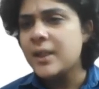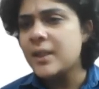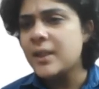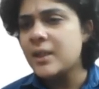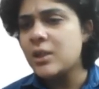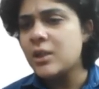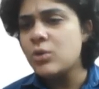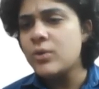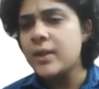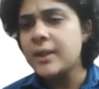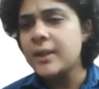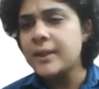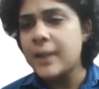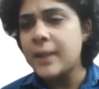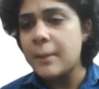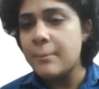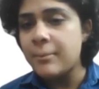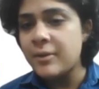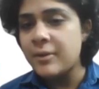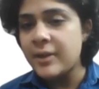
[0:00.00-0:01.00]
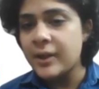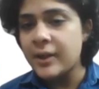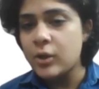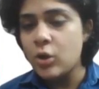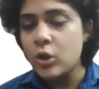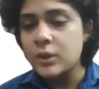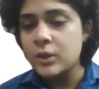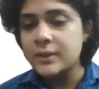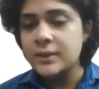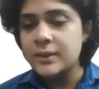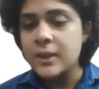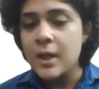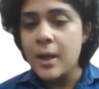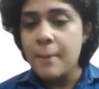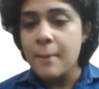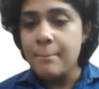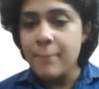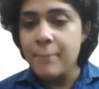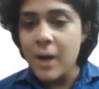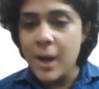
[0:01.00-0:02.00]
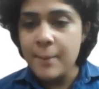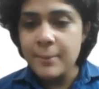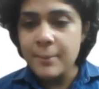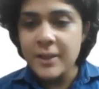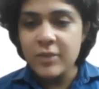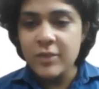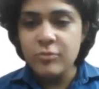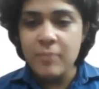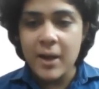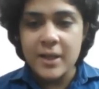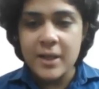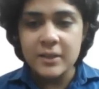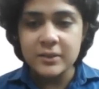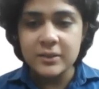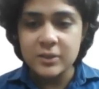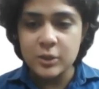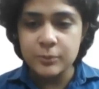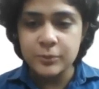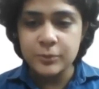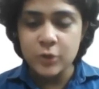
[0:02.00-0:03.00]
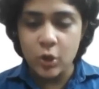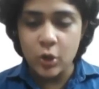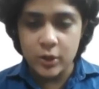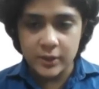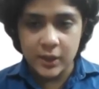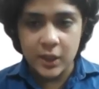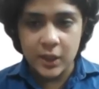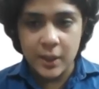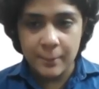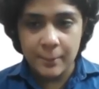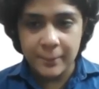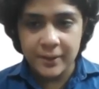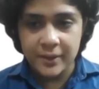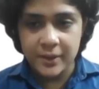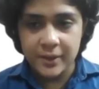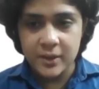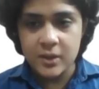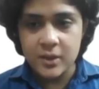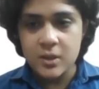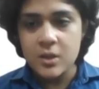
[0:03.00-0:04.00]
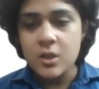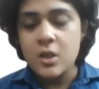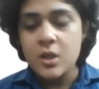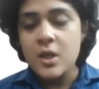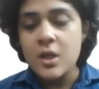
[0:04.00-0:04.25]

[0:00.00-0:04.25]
including temple records, palm leaf manuscripts or talapatra,